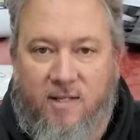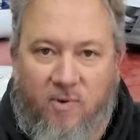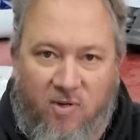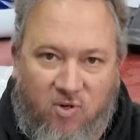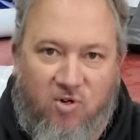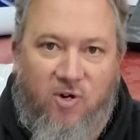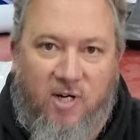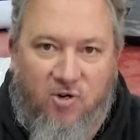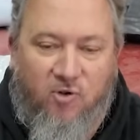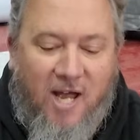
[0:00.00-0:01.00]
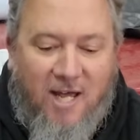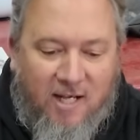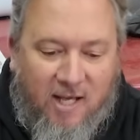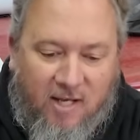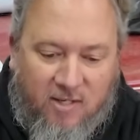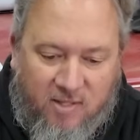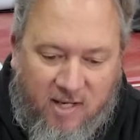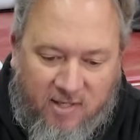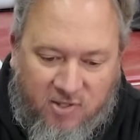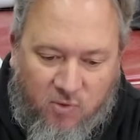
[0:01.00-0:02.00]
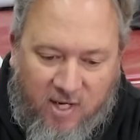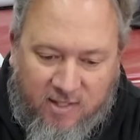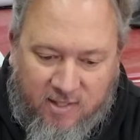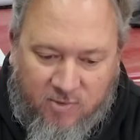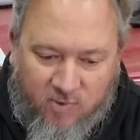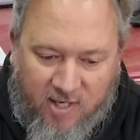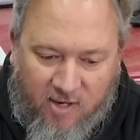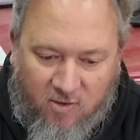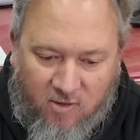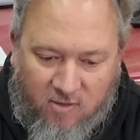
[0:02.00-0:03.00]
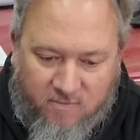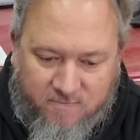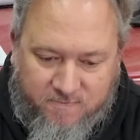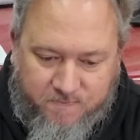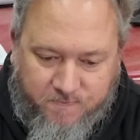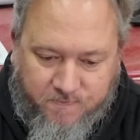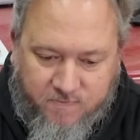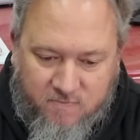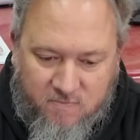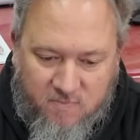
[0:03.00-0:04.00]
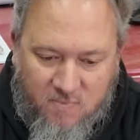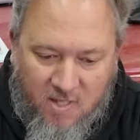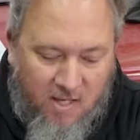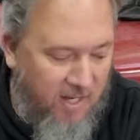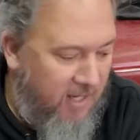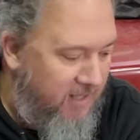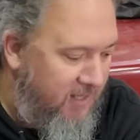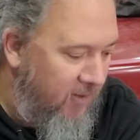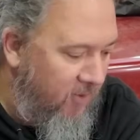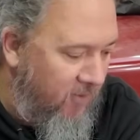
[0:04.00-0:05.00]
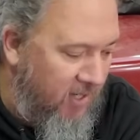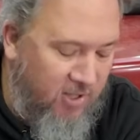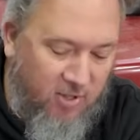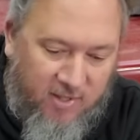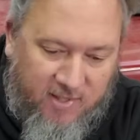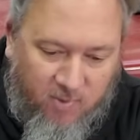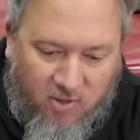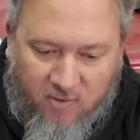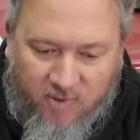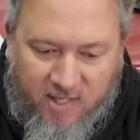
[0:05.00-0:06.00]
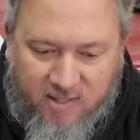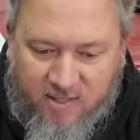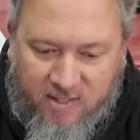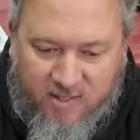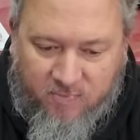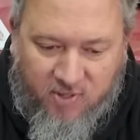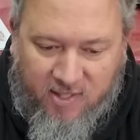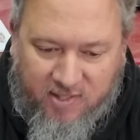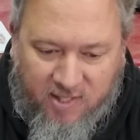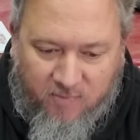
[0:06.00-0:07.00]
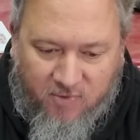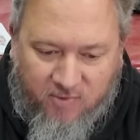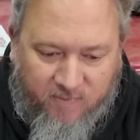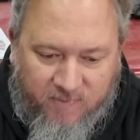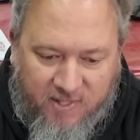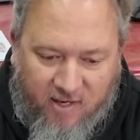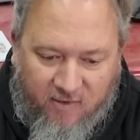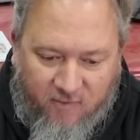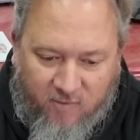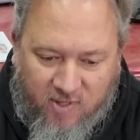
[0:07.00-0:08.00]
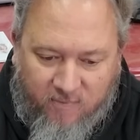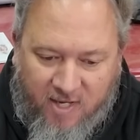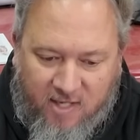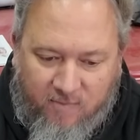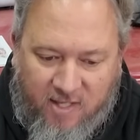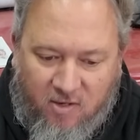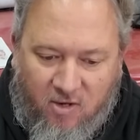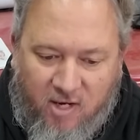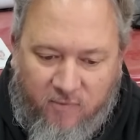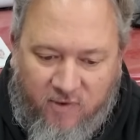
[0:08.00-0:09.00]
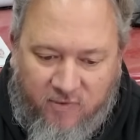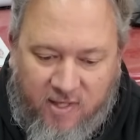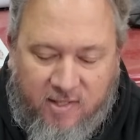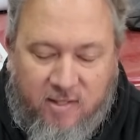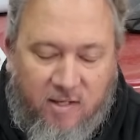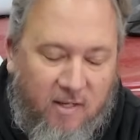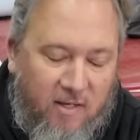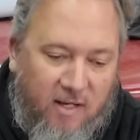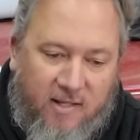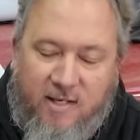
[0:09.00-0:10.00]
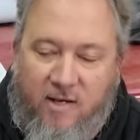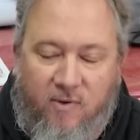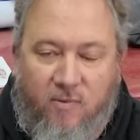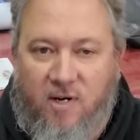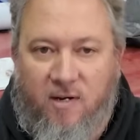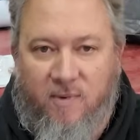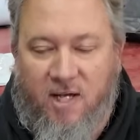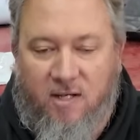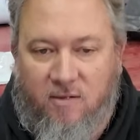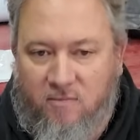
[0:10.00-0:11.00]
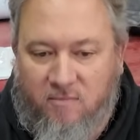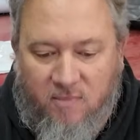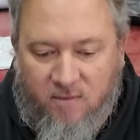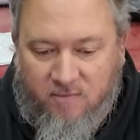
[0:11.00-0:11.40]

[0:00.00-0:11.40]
so we were creating our squares as we go along. Say we want to do the smaller ones, it's pretty simple. Say we want to make them in line with this, and say we wanted to make them,